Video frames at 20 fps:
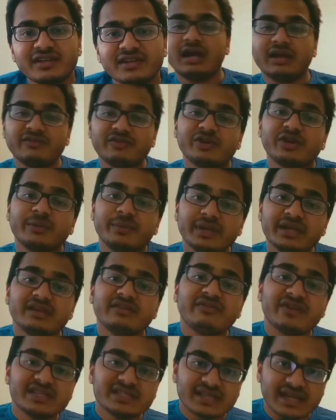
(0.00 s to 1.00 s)
I would repeat
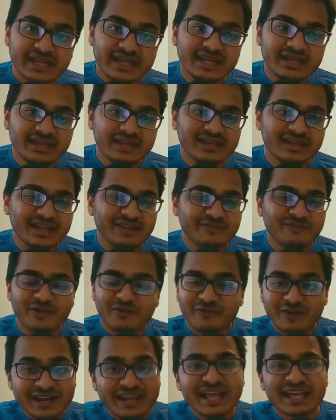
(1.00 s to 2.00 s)
it once again, like for
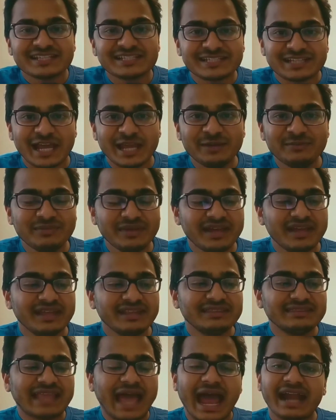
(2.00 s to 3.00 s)
one last time,
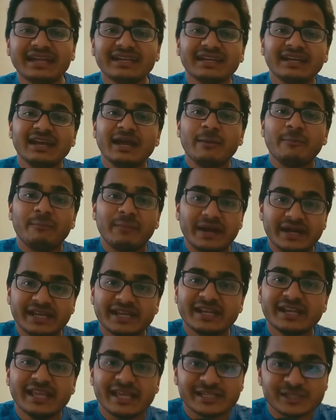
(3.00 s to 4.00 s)
that
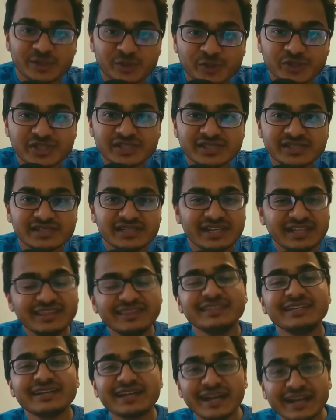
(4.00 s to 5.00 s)
material extrusion
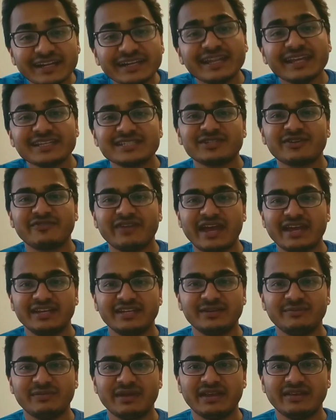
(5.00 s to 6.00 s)
in the context of
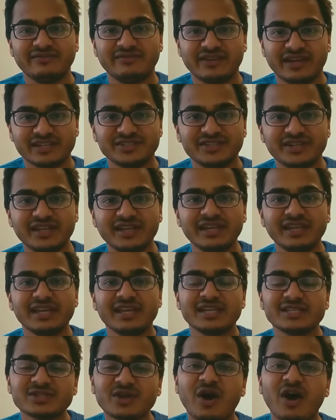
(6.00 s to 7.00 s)
additive
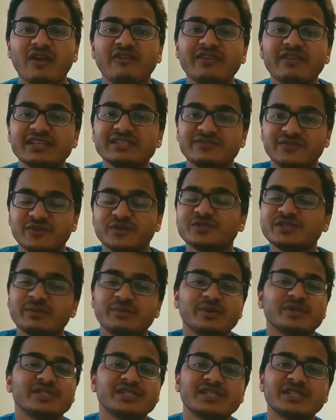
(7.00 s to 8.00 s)
manufacturing is always fused
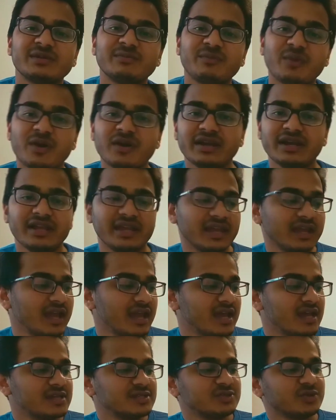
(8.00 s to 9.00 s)
deposition modeling.
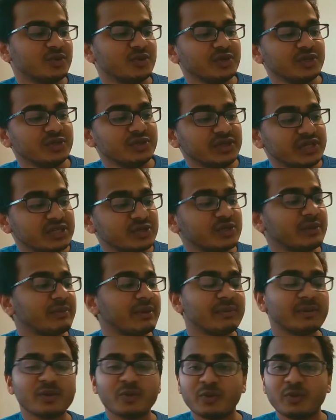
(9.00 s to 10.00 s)
So you need to
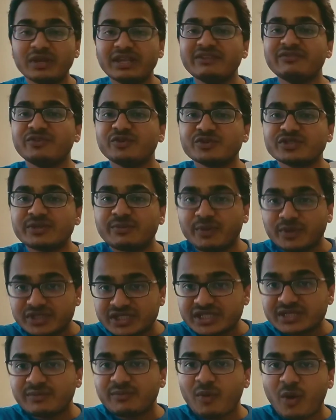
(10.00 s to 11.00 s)
remember only fused
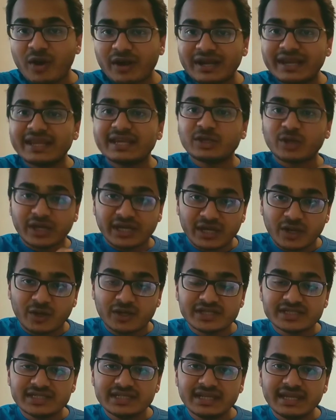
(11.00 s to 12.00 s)
deposition modeling
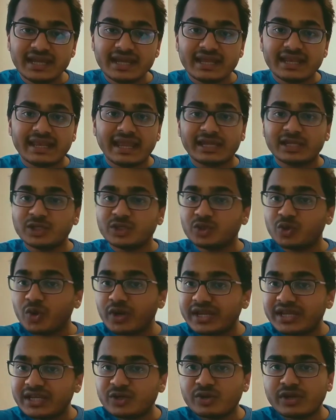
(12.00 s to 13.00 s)
technology. Like you don't
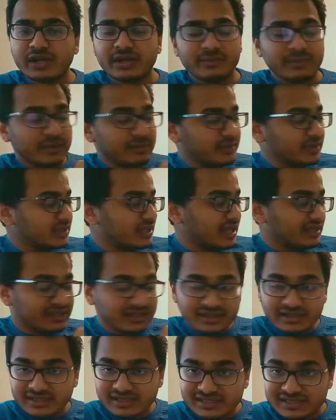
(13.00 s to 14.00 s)
need to remember
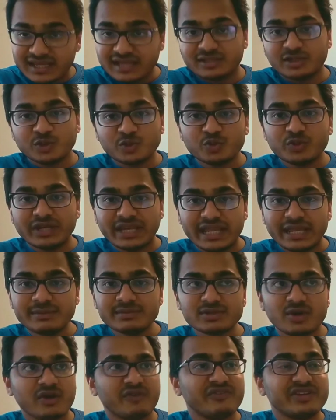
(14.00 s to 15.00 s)
these other 2
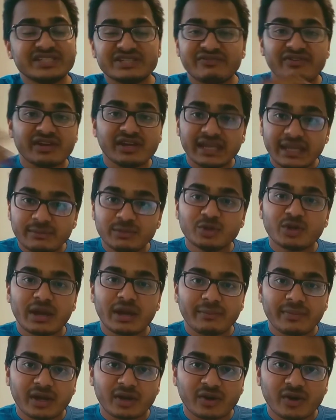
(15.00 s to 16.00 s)
names or whichever name you
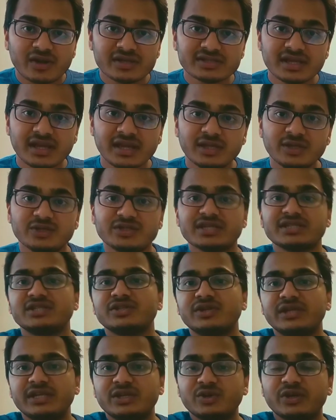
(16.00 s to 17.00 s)
come across. You just
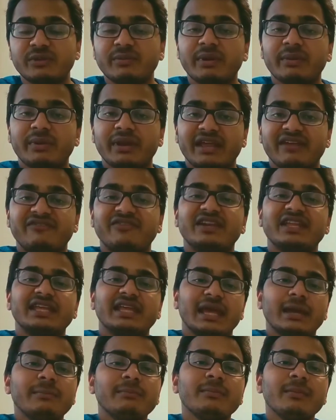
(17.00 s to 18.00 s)
need to remember
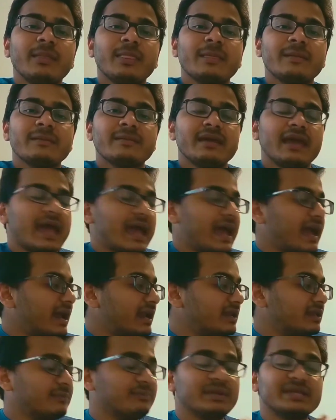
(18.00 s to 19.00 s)
FDM
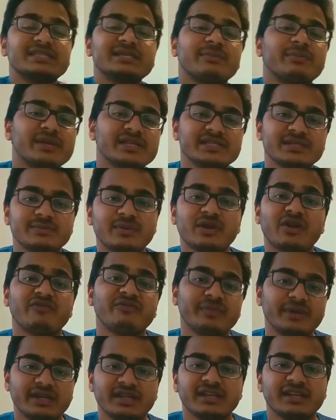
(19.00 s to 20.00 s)
and the basic principle of
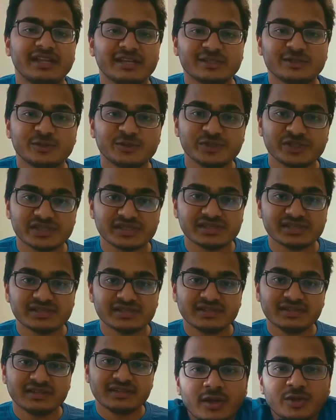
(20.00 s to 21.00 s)
material extrusion.
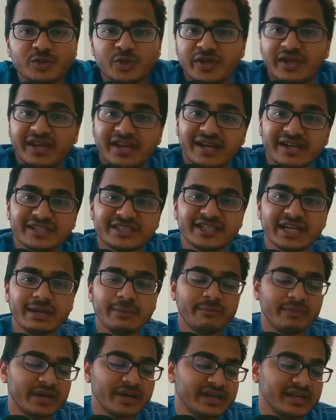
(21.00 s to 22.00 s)
So in a nutshell,
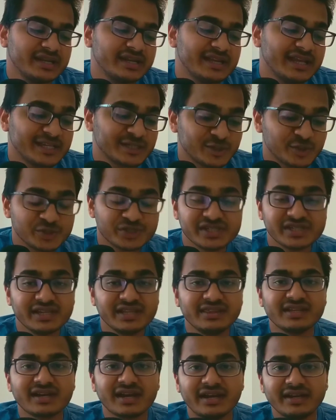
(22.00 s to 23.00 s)
material extrusion
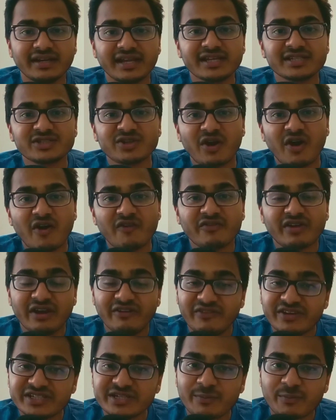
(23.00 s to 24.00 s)
in the context of
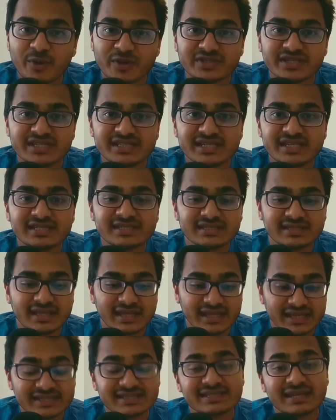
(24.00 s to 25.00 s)
conventional processes
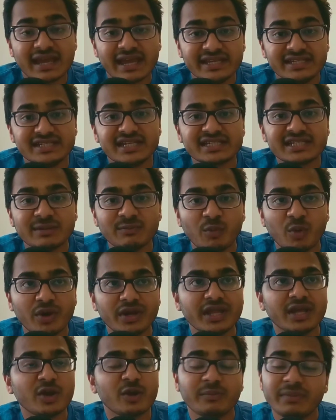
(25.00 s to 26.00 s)
is injection
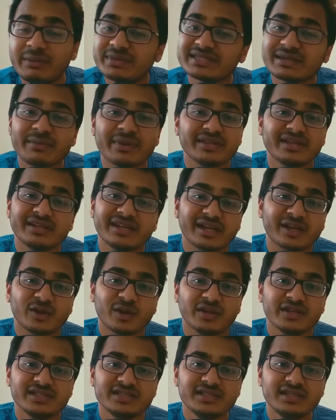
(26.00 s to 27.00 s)
molding or maybe some other
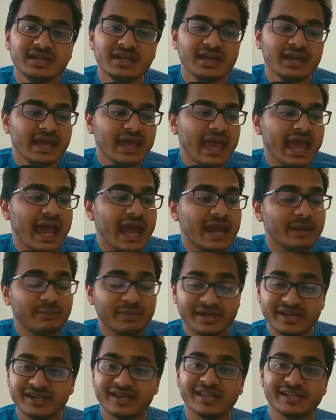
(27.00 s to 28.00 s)
technology, and
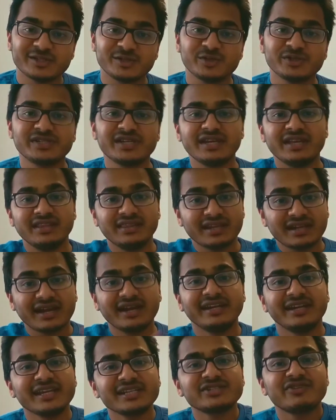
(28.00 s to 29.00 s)
material extrusion in the
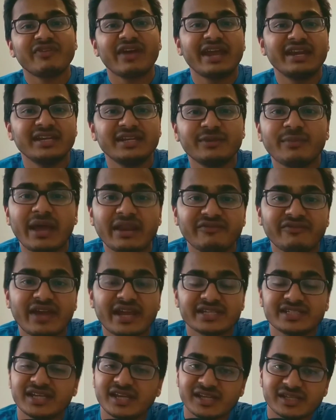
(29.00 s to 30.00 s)
context of additive
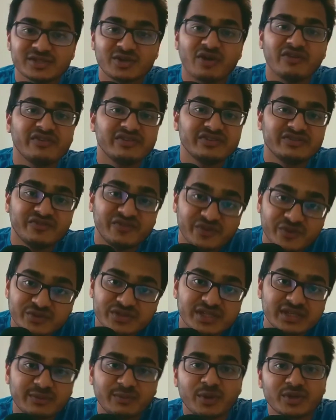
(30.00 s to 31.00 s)
manufacturing is always
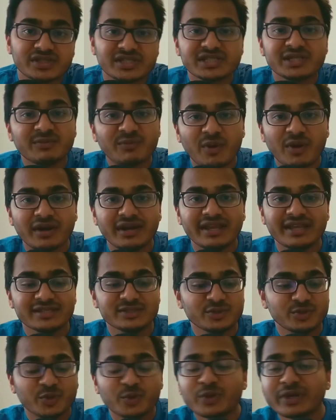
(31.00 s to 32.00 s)
fused deposition modeling.
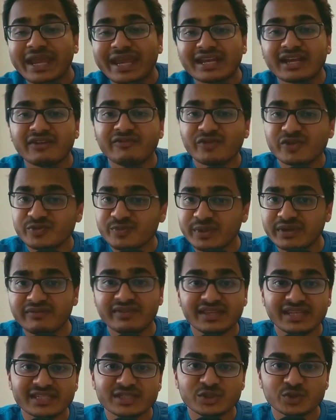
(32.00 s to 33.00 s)
So don't get confused
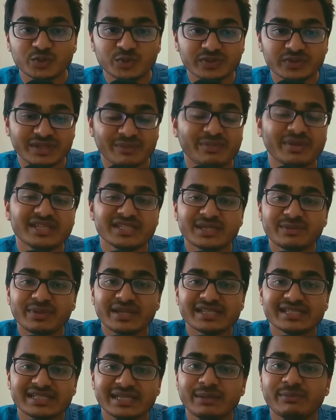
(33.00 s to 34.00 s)
between these 2. The principle
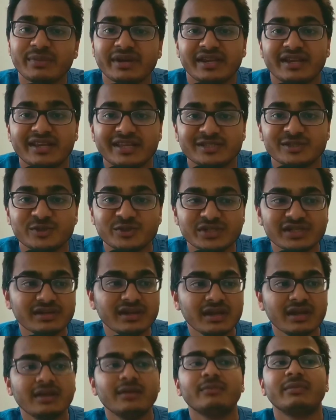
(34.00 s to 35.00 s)
is same, material
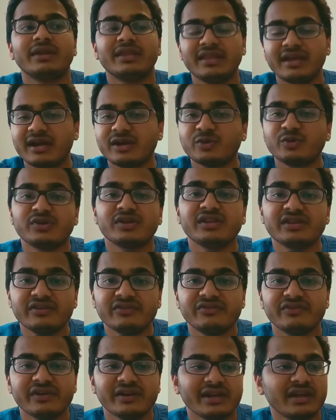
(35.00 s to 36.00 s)
extrusion, but they are totally
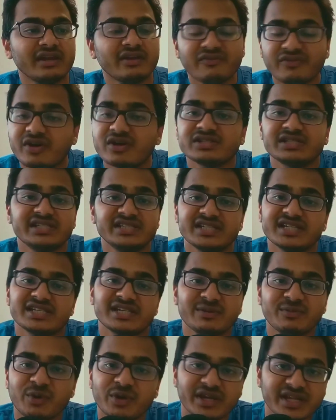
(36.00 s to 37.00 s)
different. And of course,
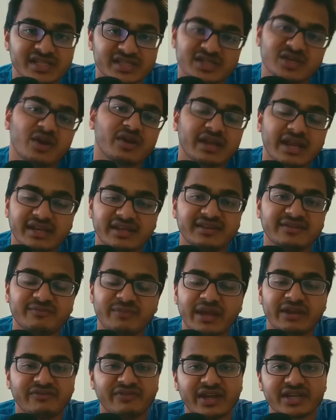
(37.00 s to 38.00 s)
injection molding is not additive
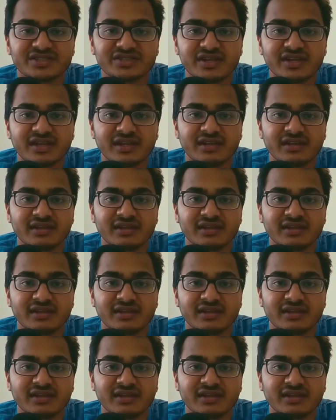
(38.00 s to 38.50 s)
manufacturing.